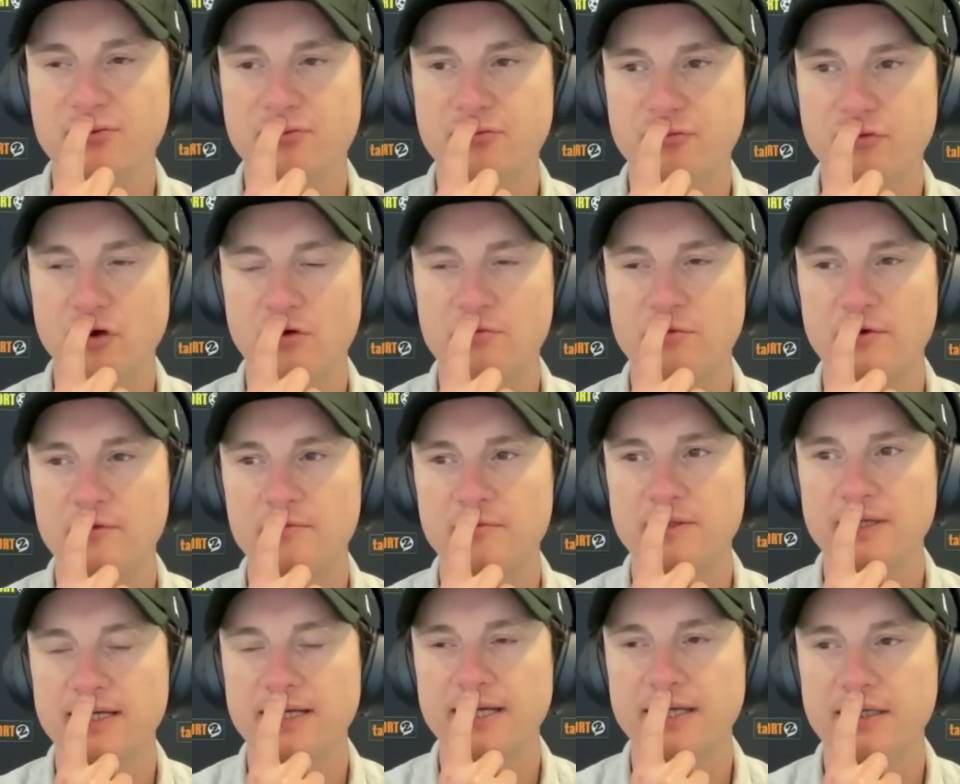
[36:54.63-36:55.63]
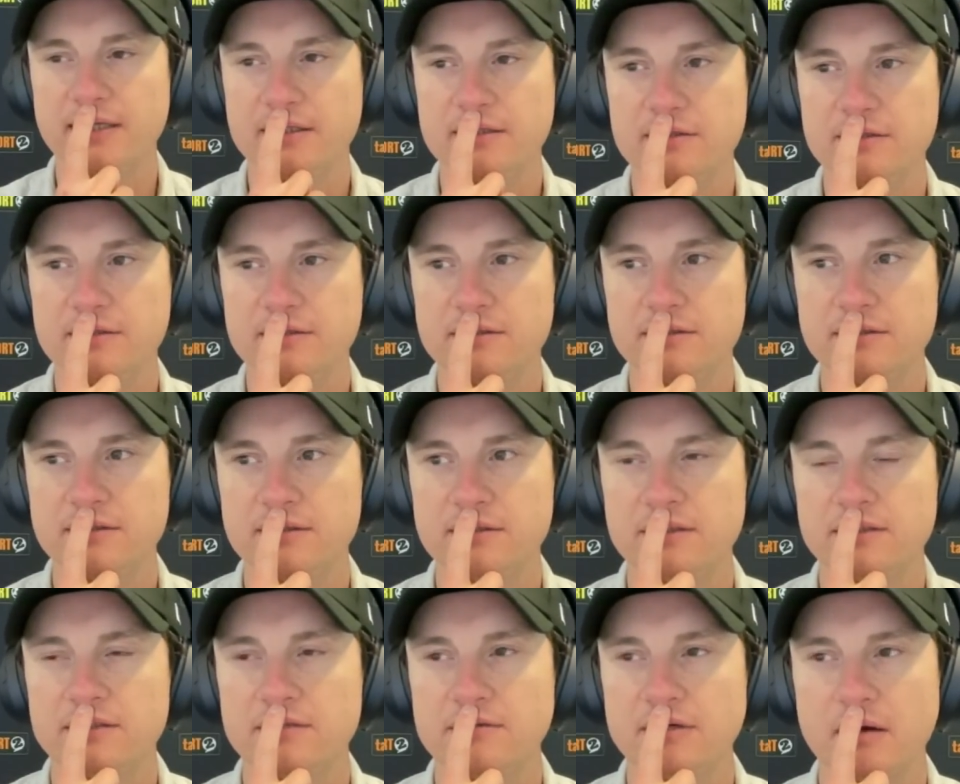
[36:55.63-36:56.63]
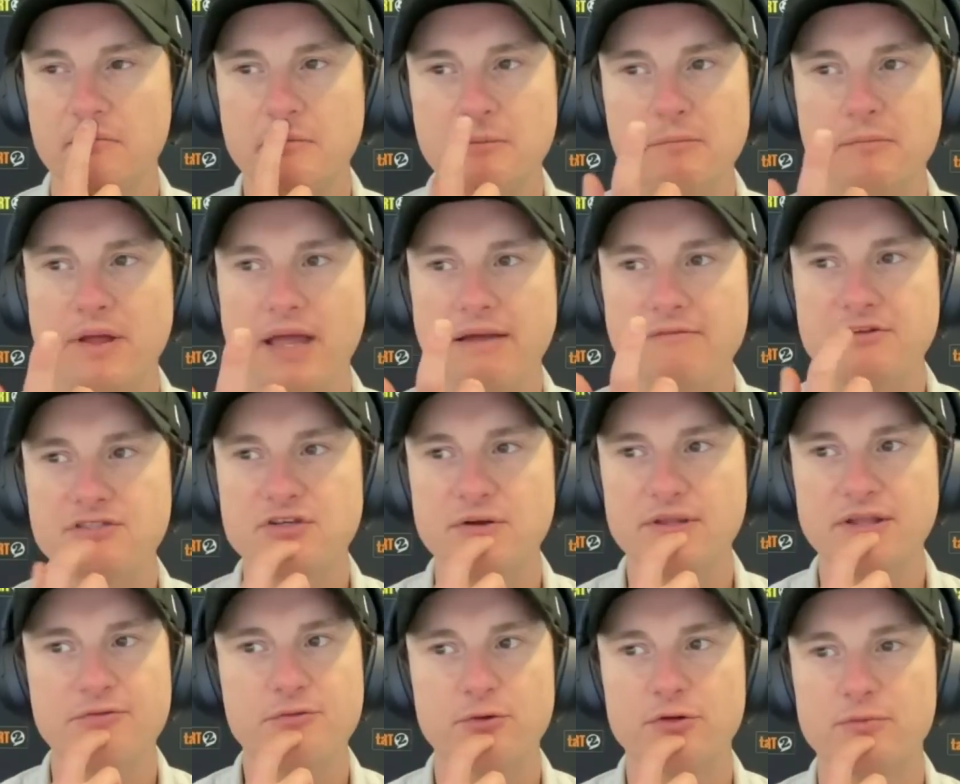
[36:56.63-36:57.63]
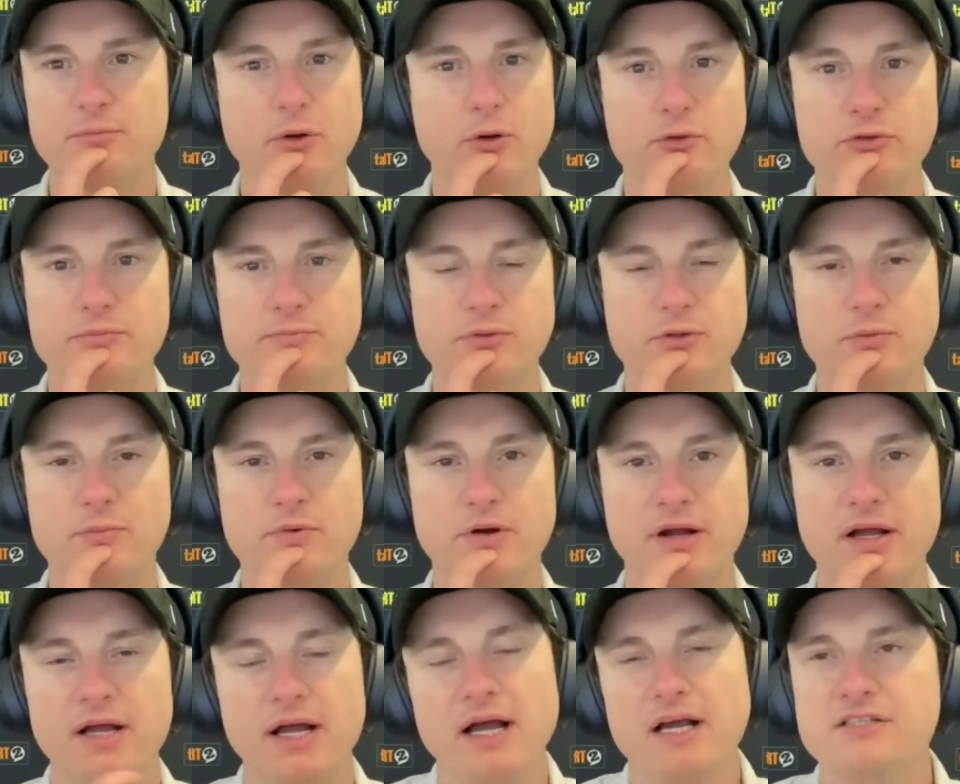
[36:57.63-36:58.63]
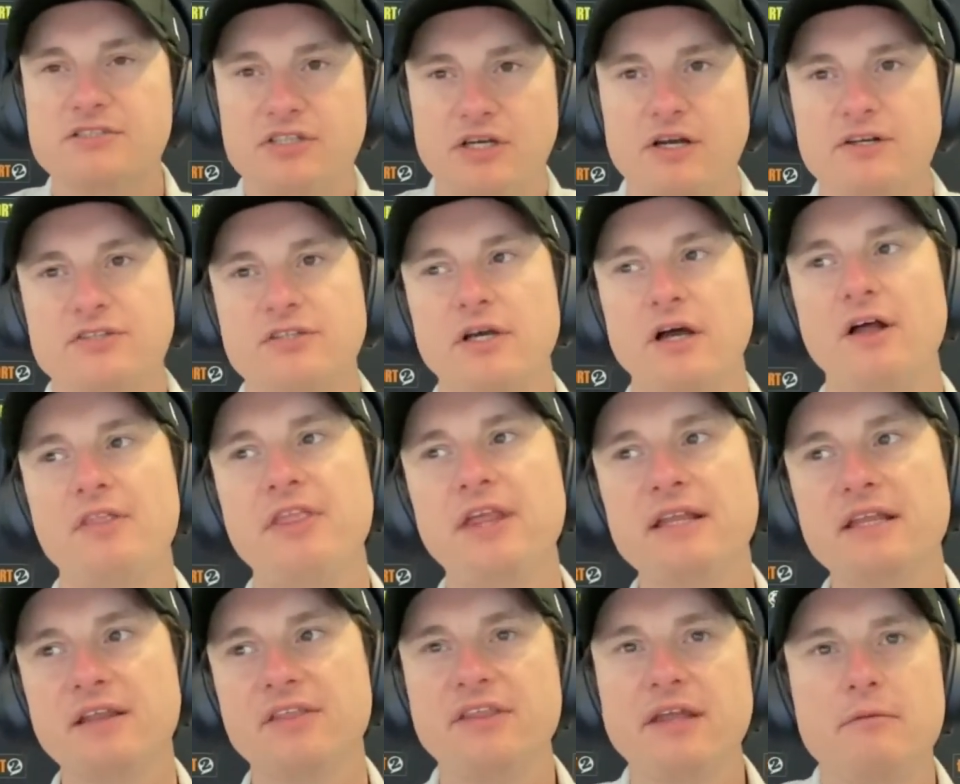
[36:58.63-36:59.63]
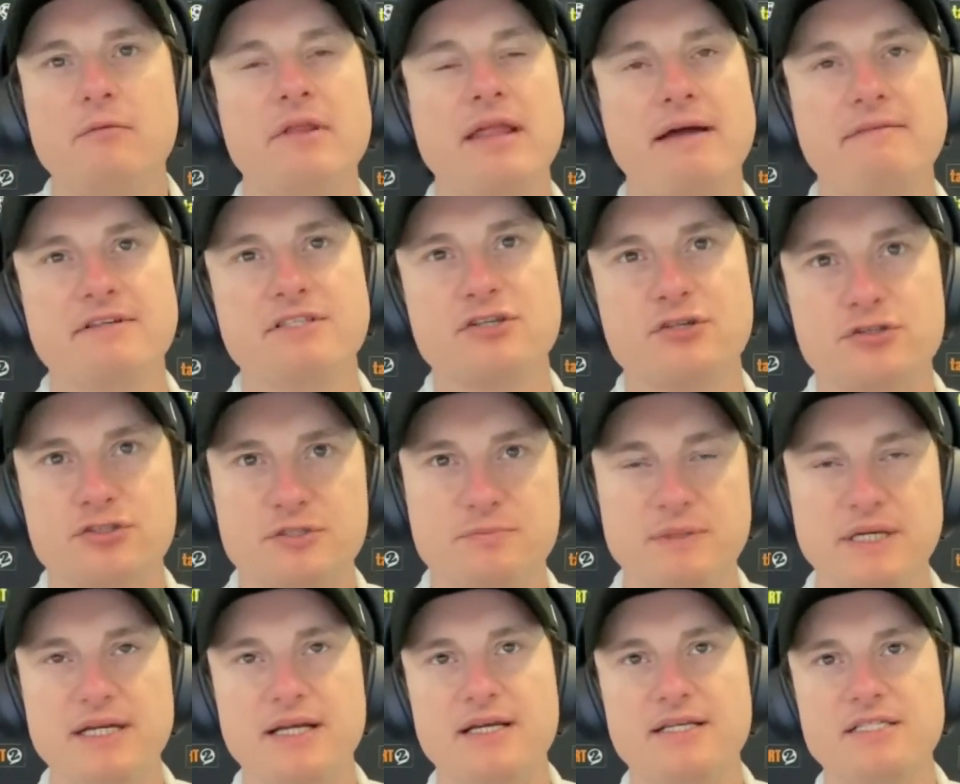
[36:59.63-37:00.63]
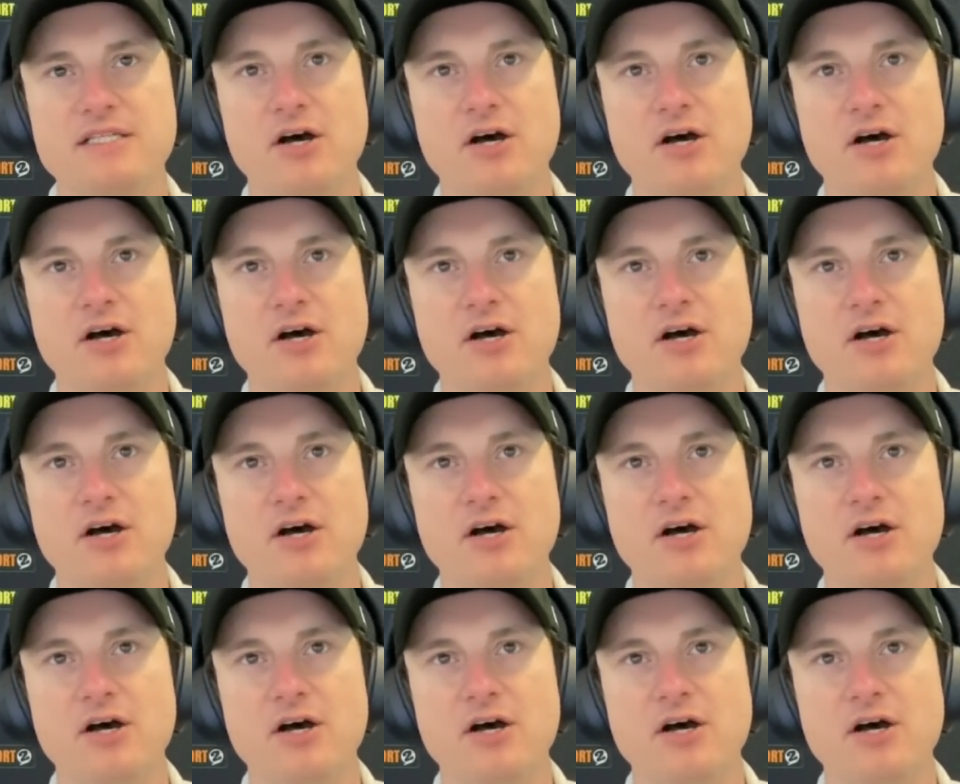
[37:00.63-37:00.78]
Probably every time they threw the ball to Bumrah. I think the thing with having two spinners